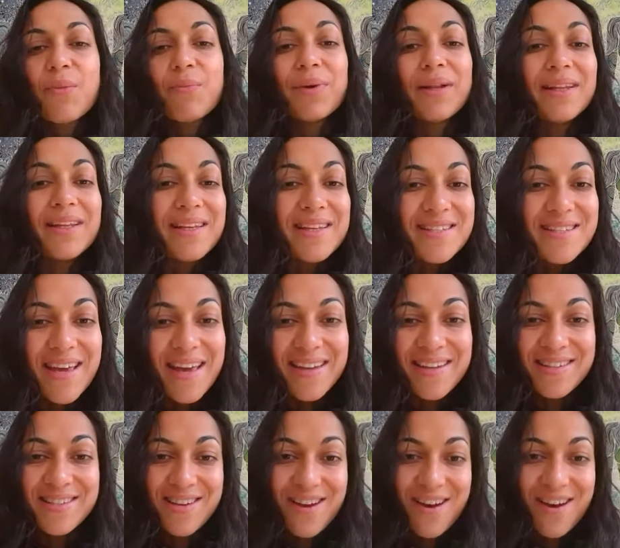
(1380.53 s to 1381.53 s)
please get
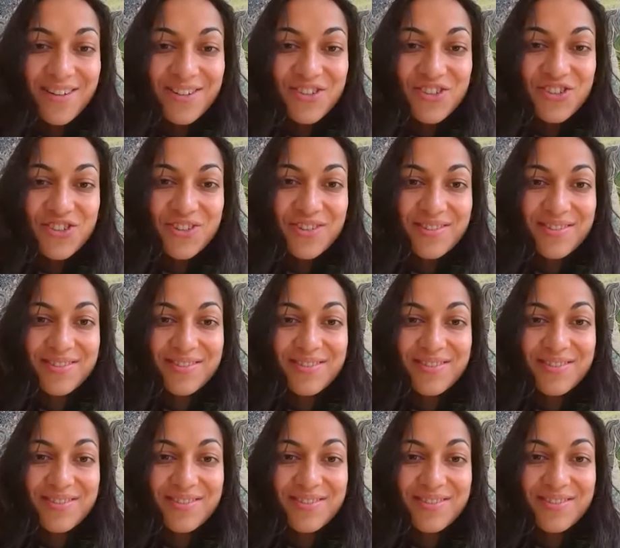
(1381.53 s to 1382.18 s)
in touch.